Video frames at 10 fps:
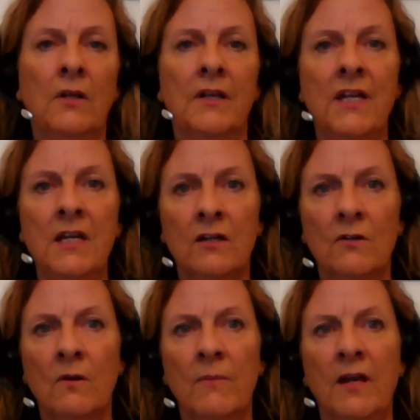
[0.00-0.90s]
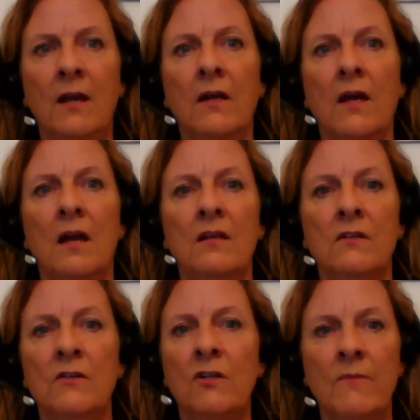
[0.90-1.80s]
and economic
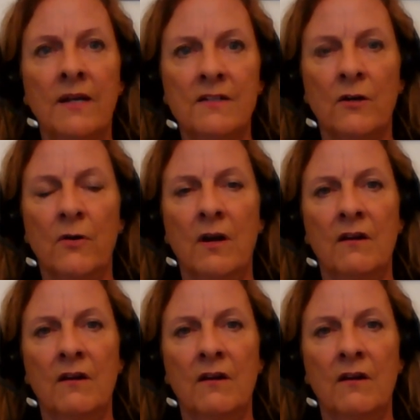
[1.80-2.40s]
and humanitarian